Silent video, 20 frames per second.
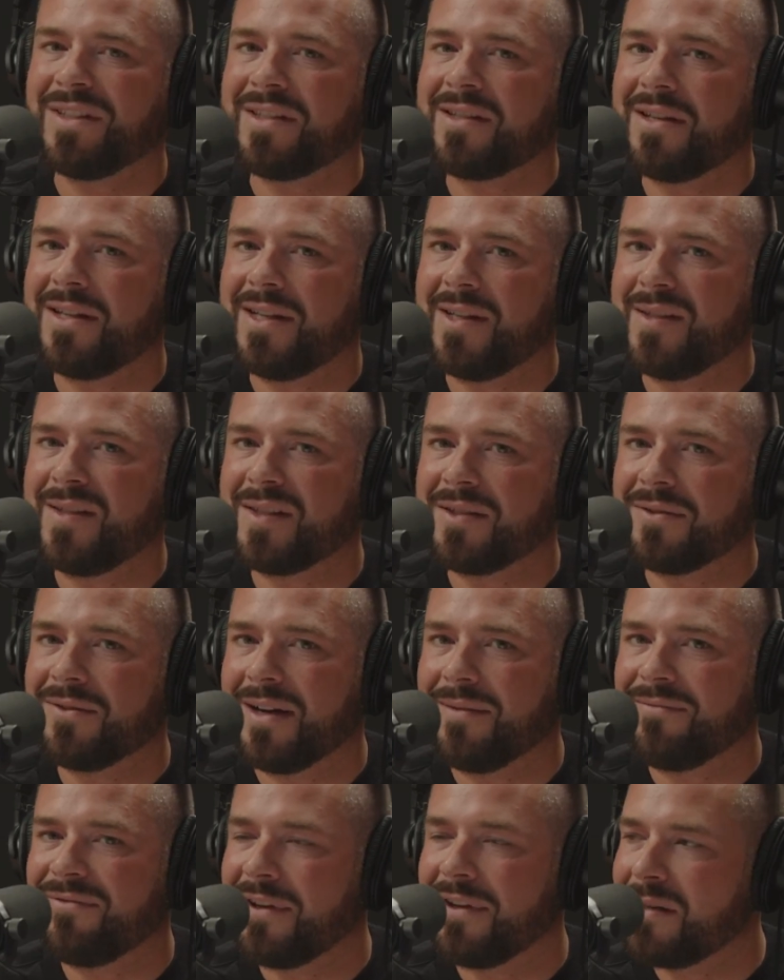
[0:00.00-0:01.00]
the
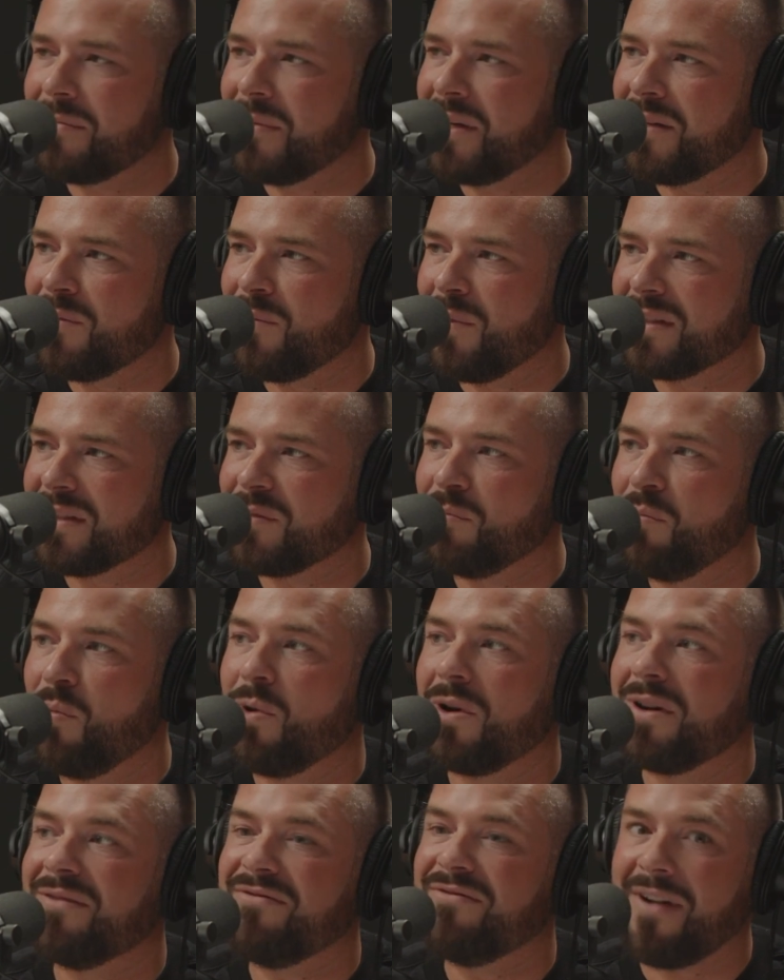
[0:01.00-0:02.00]
Instagram for anybody that wants
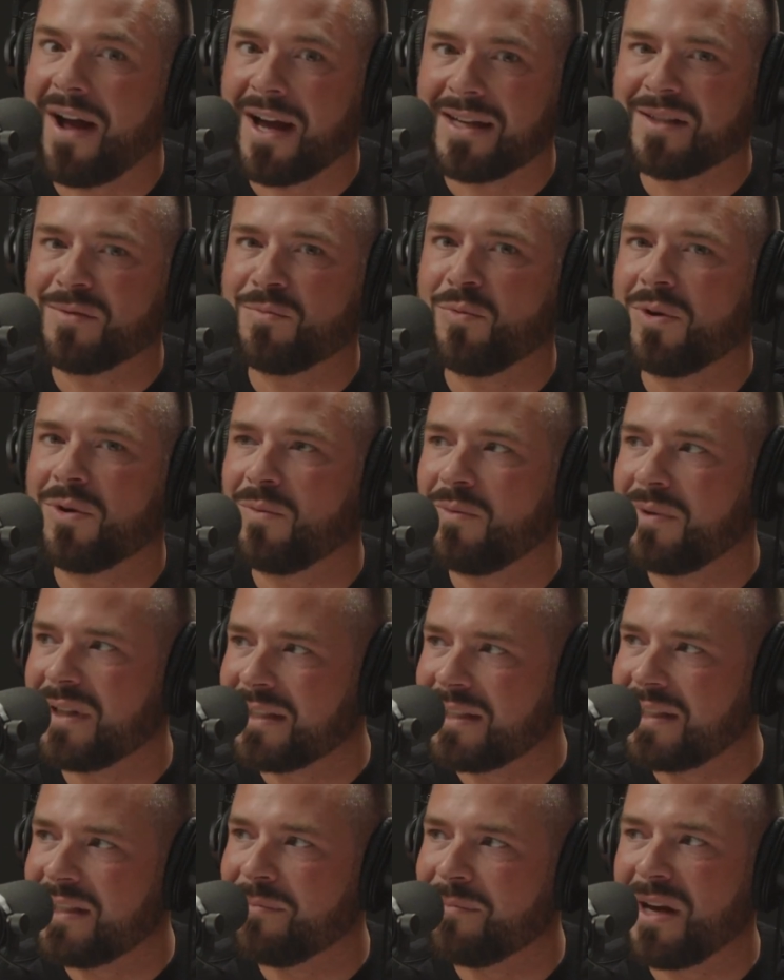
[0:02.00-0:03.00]
more advice, more
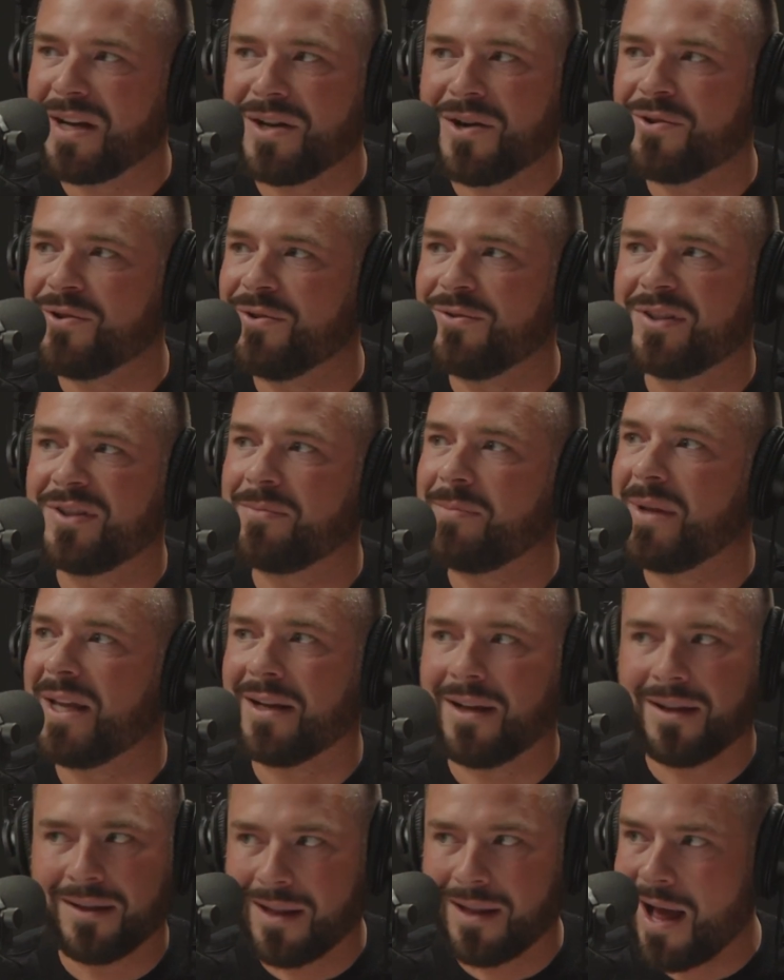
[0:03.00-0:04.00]
wisdom? I know you
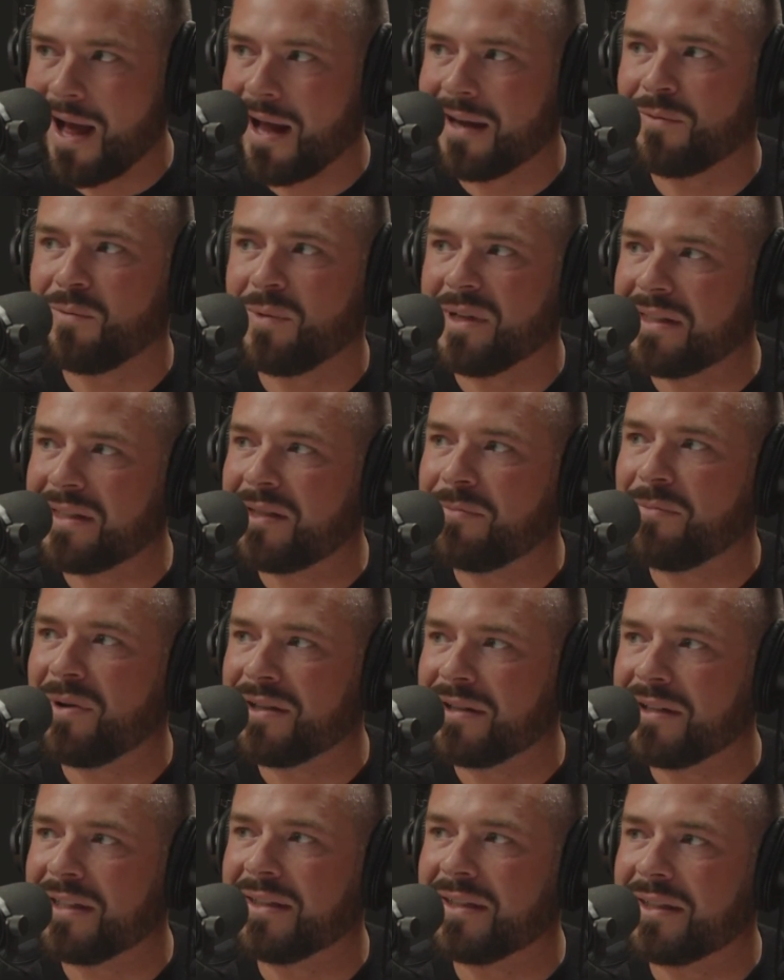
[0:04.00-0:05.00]
spit a lot of wisdom
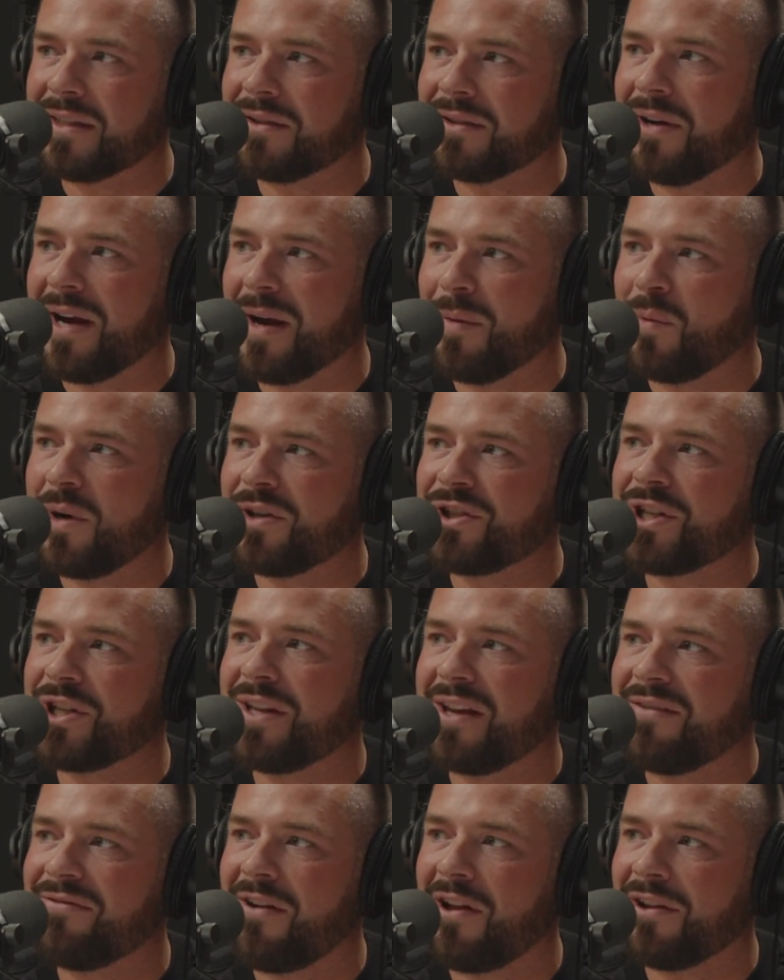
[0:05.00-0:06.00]
on your Instagram. Where
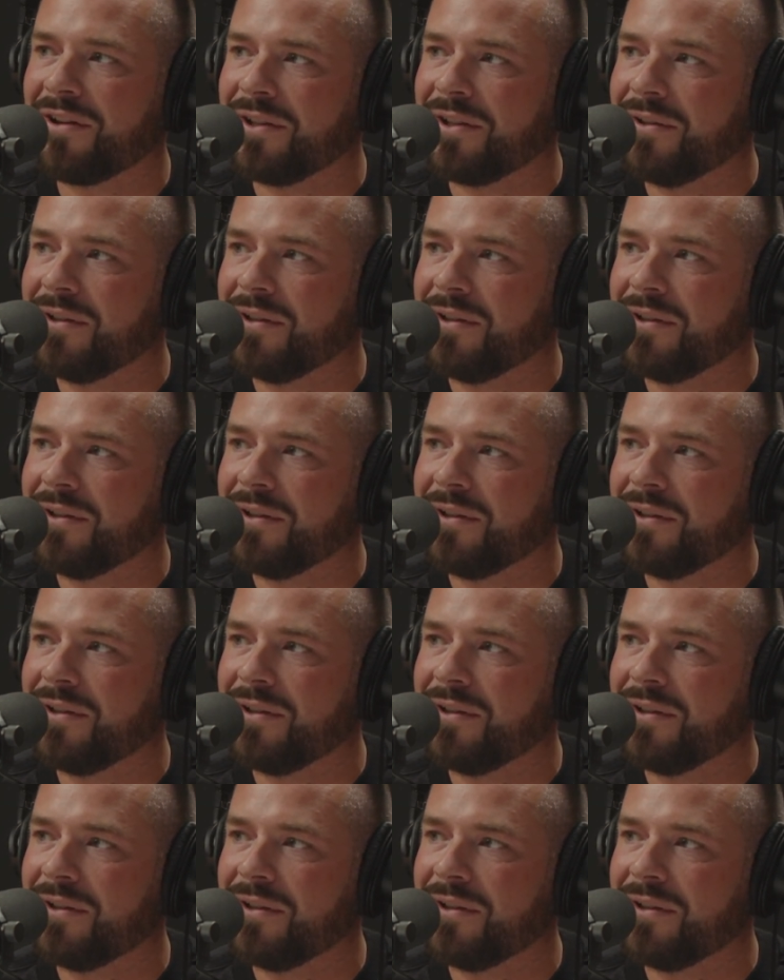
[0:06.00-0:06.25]
should they follow you?